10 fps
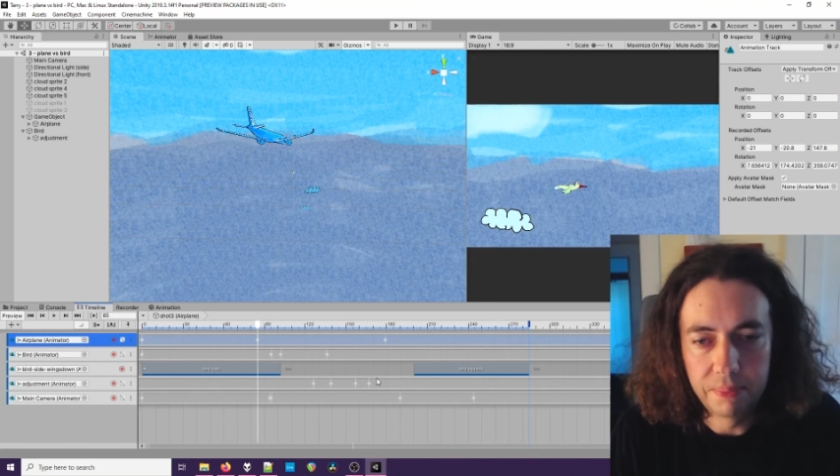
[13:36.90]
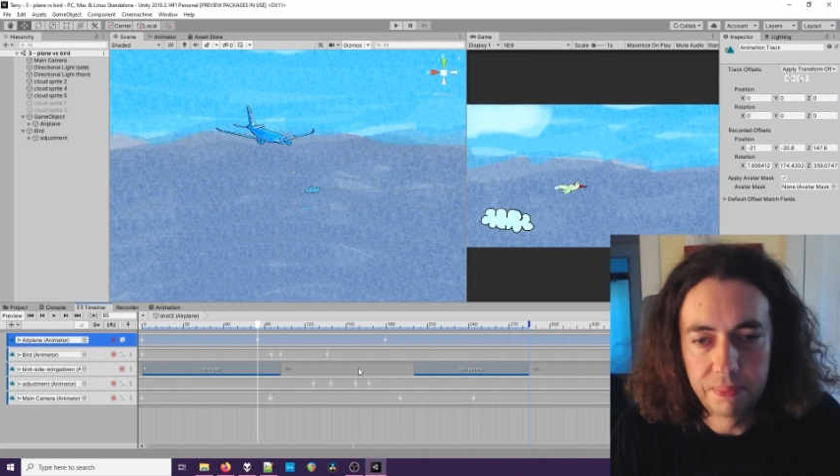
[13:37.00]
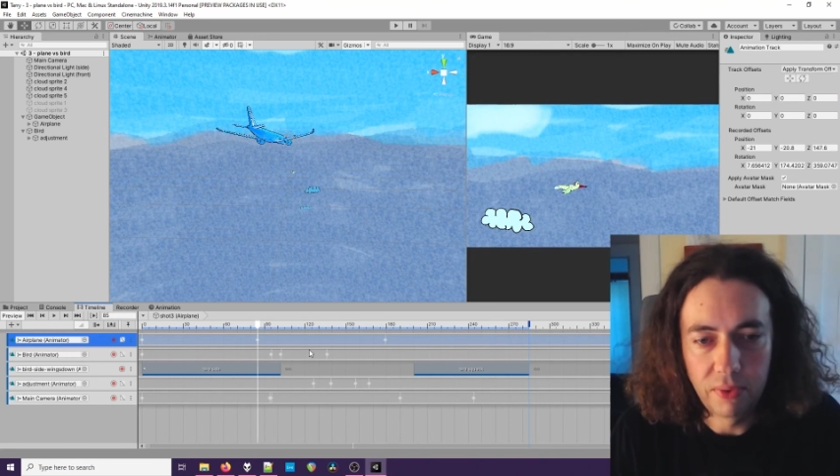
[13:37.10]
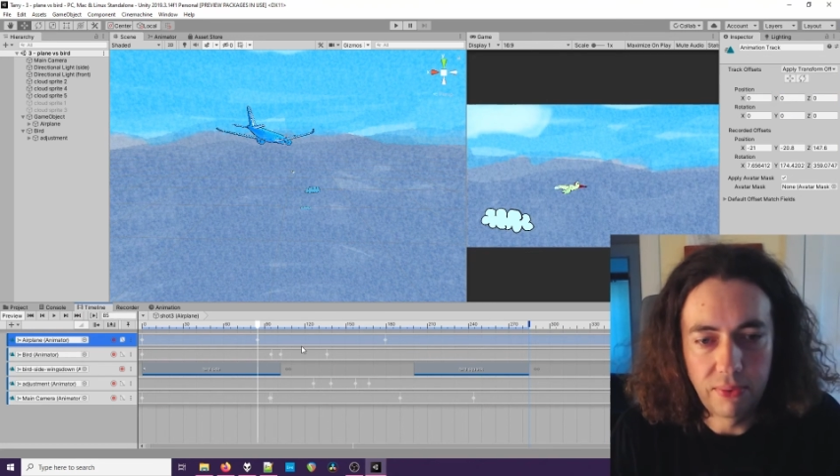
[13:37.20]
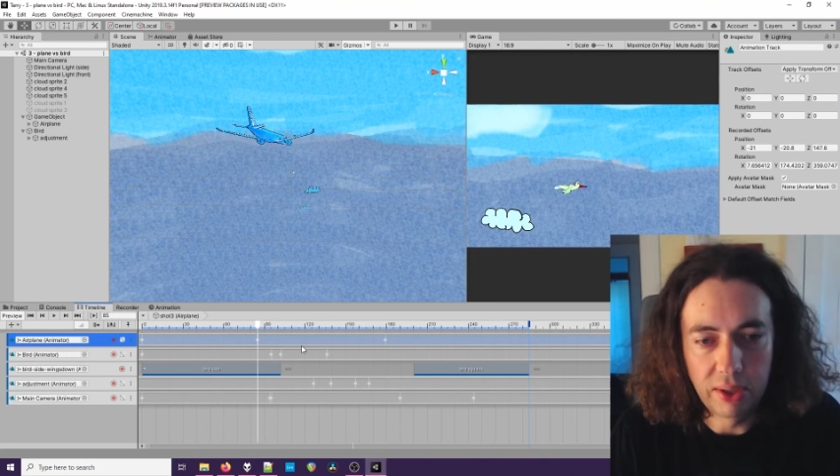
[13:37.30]

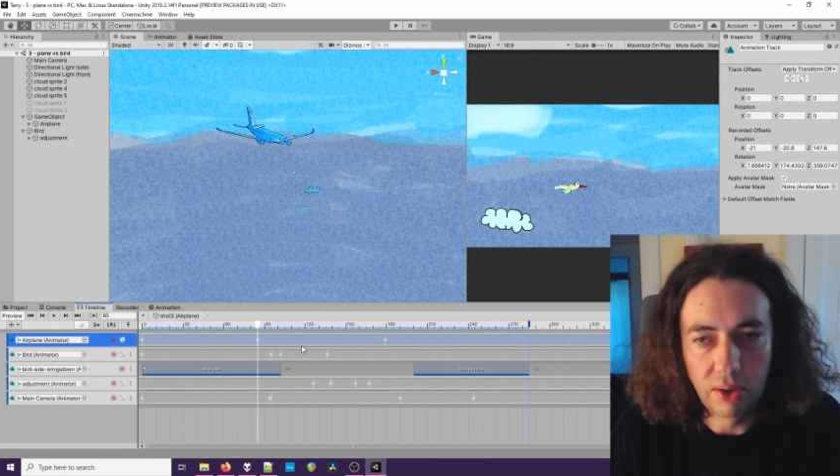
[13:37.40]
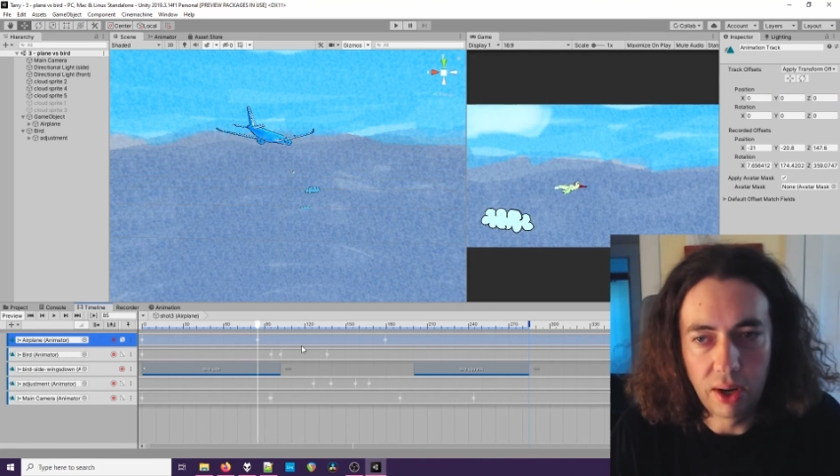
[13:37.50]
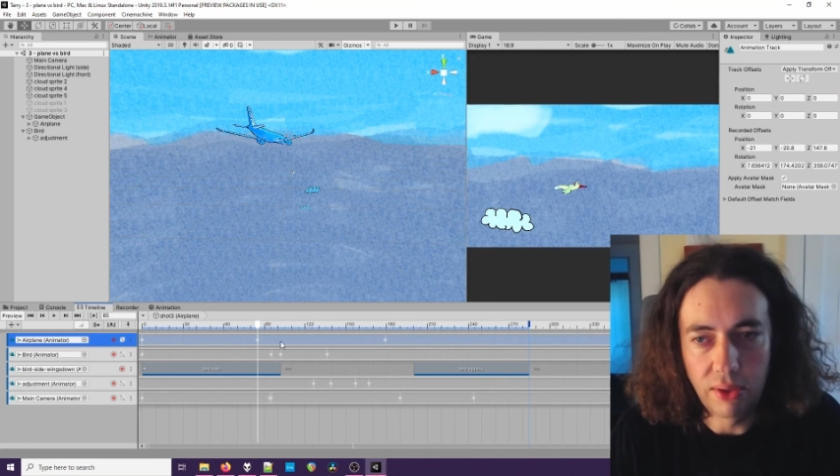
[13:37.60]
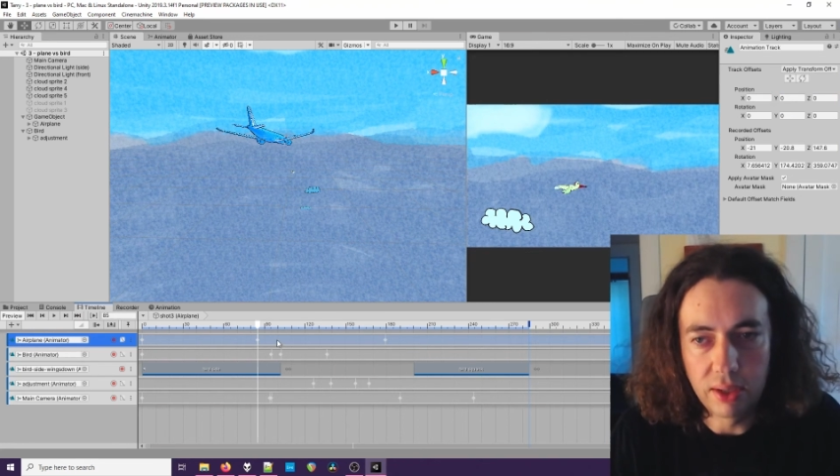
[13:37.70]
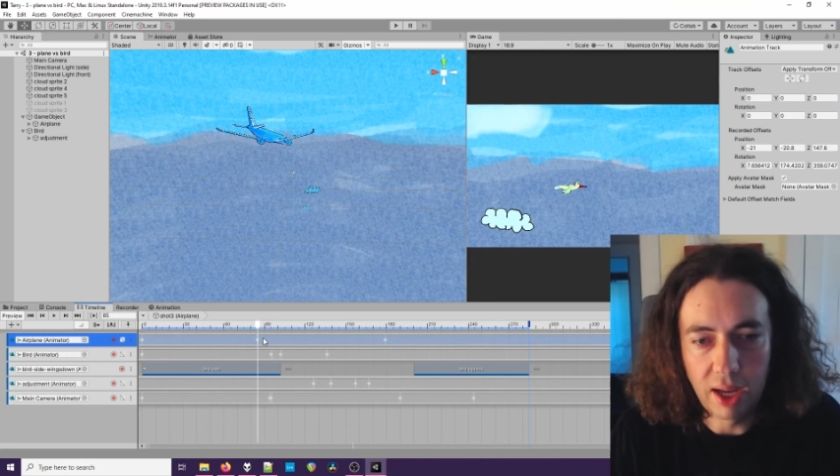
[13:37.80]
figuring
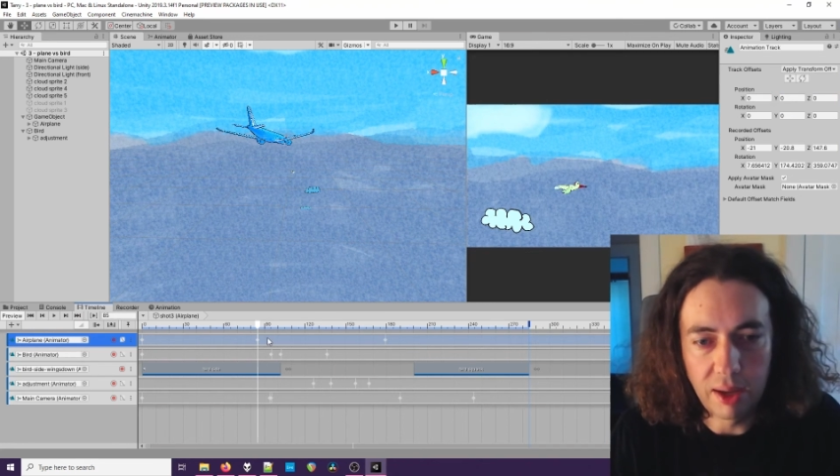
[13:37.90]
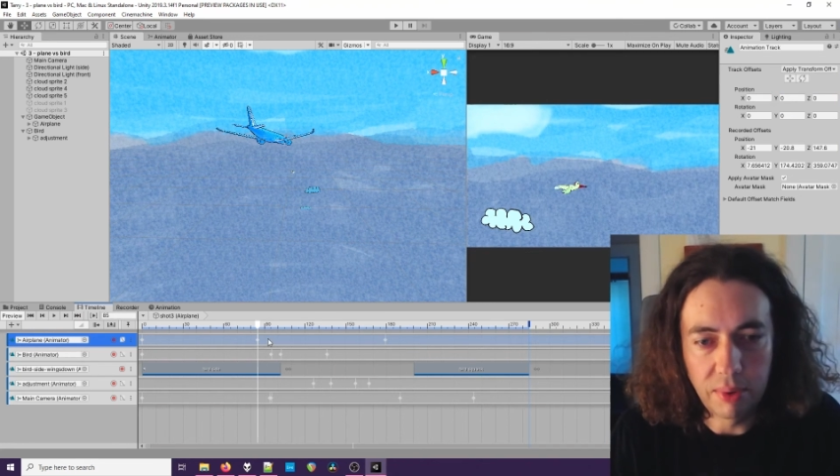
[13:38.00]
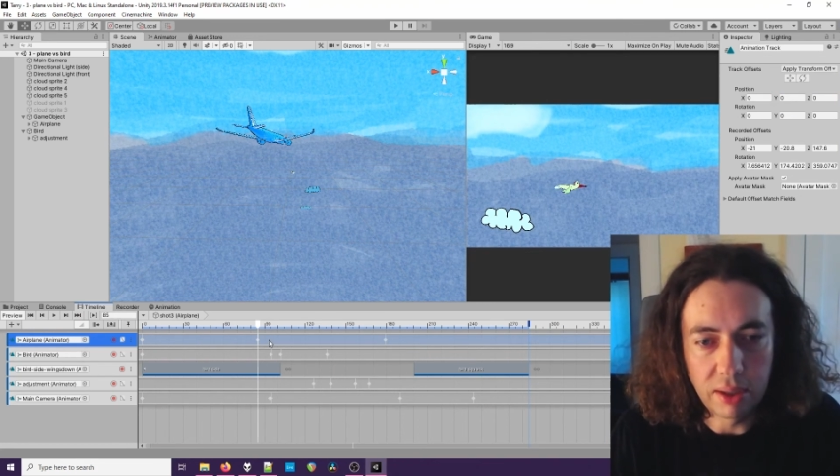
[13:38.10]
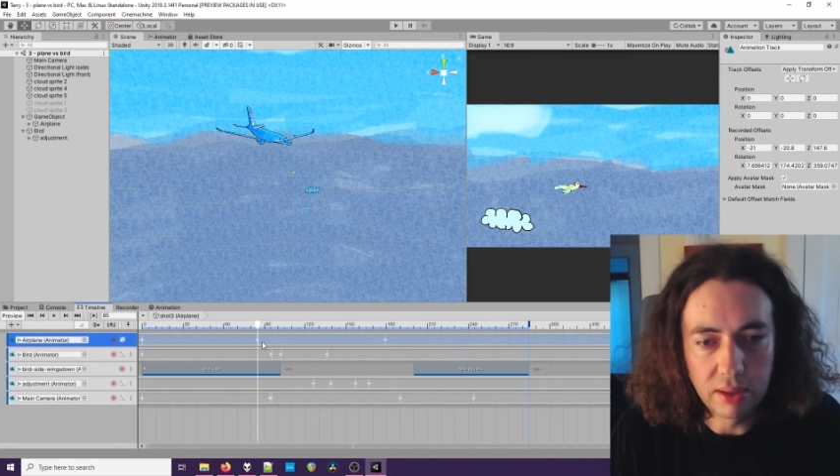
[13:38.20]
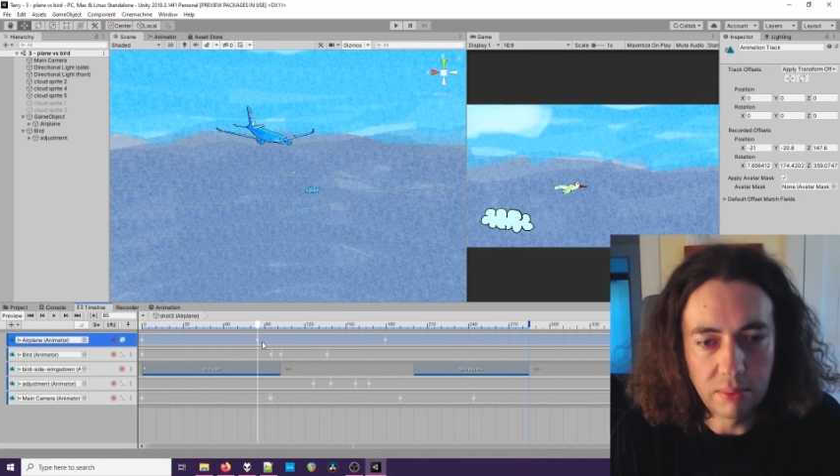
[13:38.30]
out the
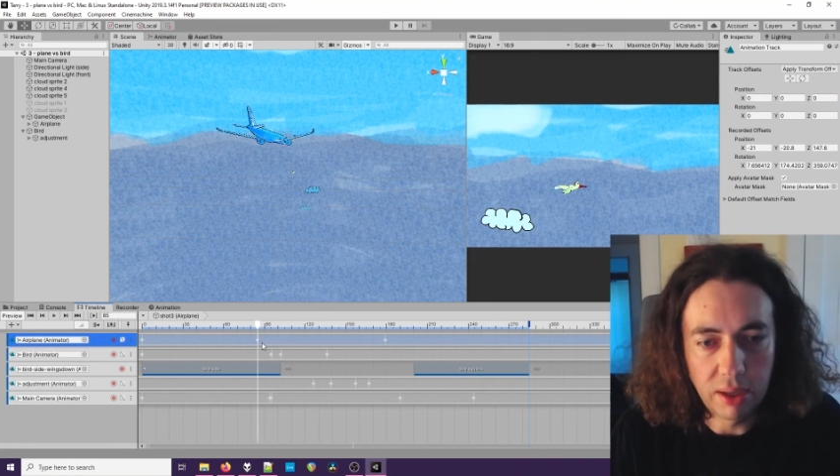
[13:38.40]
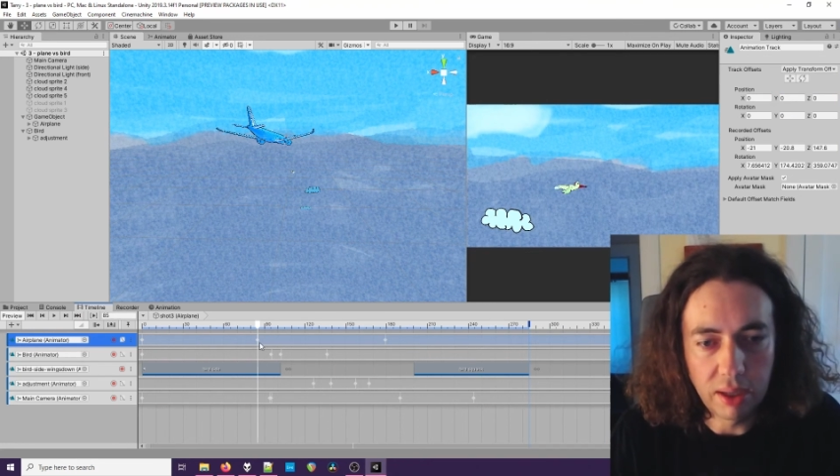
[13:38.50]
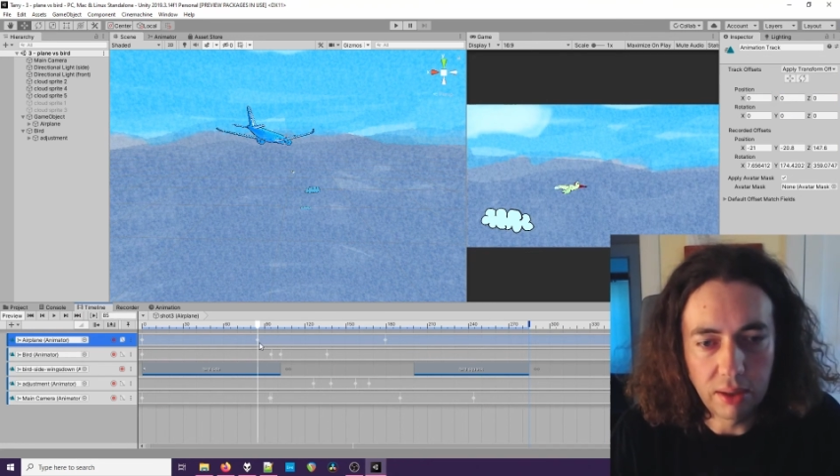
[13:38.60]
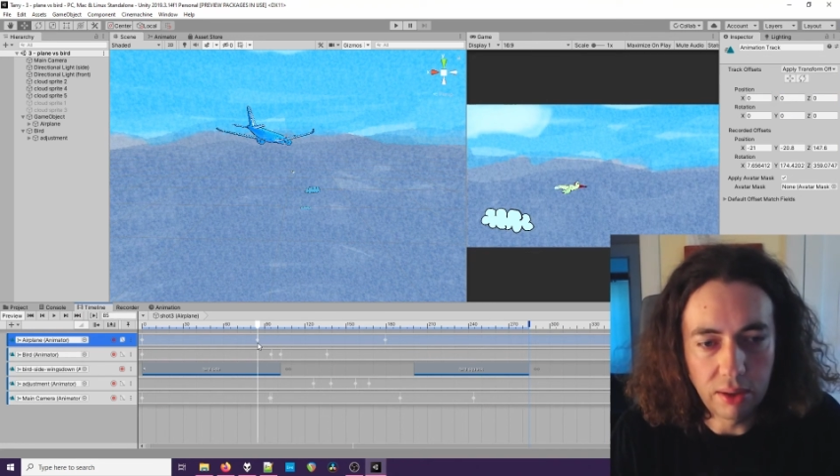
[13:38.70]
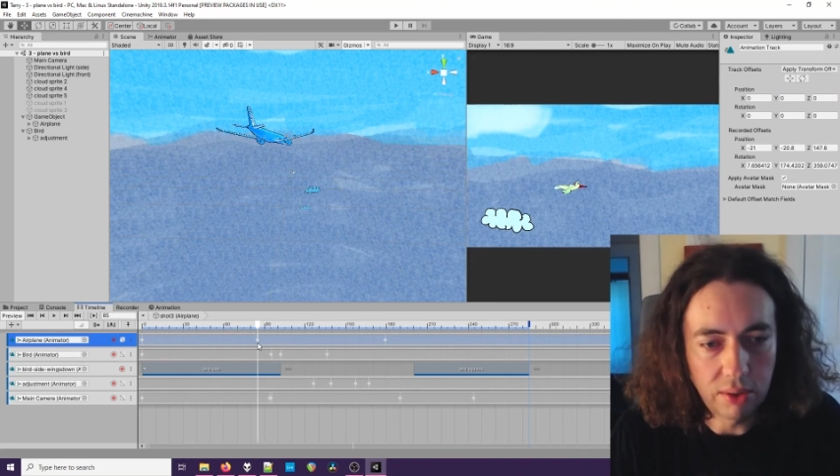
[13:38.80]
timings and
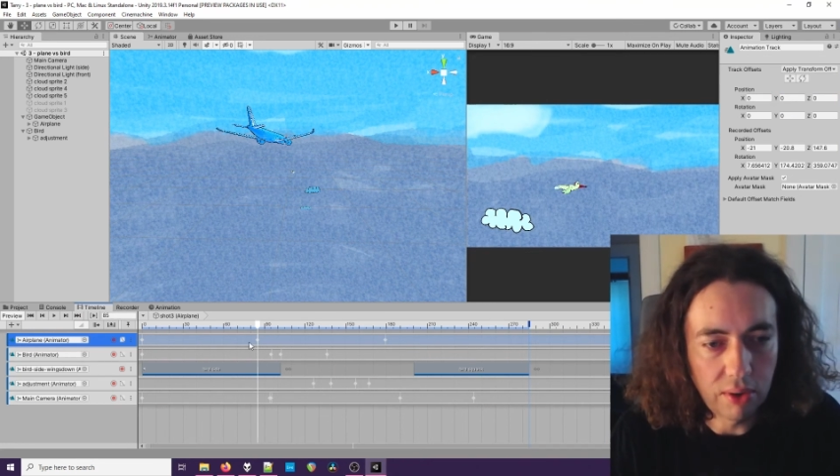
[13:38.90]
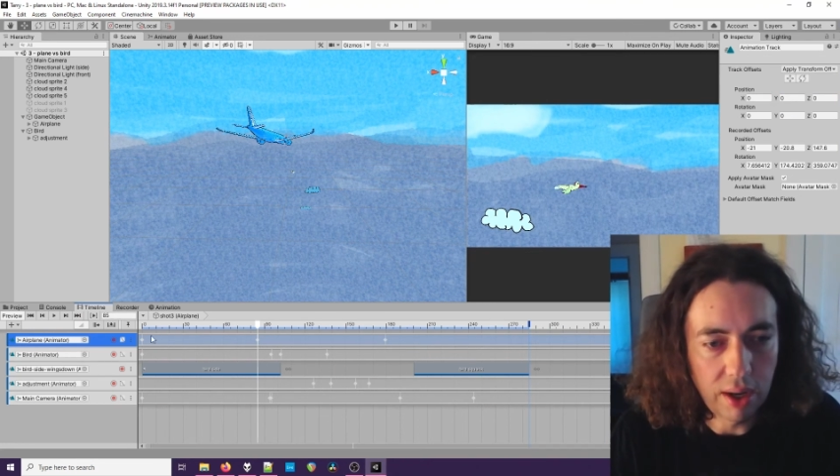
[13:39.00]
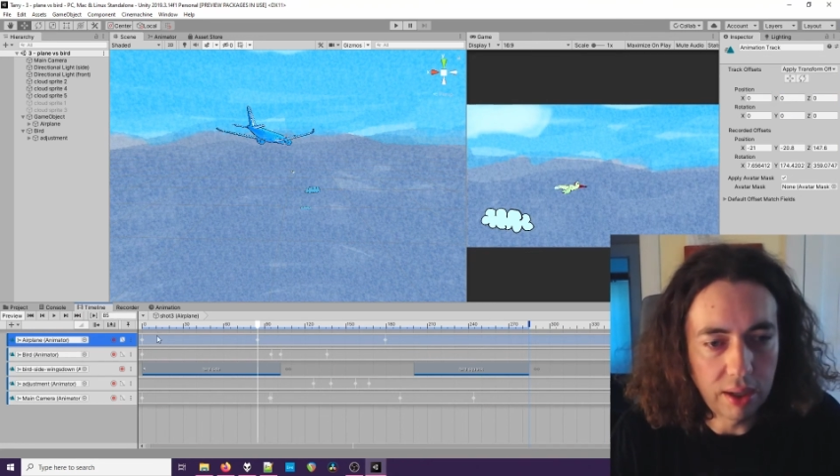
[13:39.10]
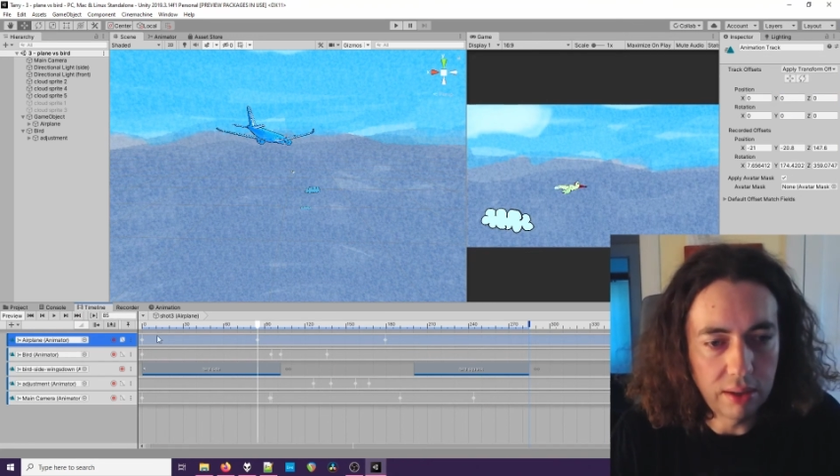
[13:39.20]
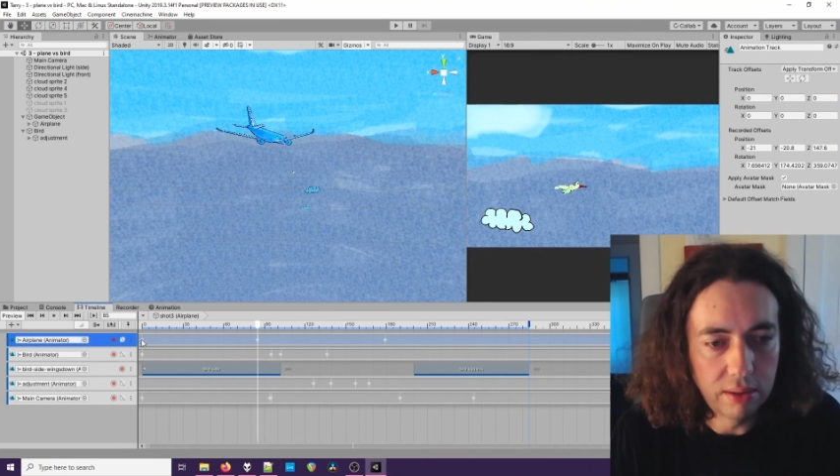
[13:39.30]
making it look right.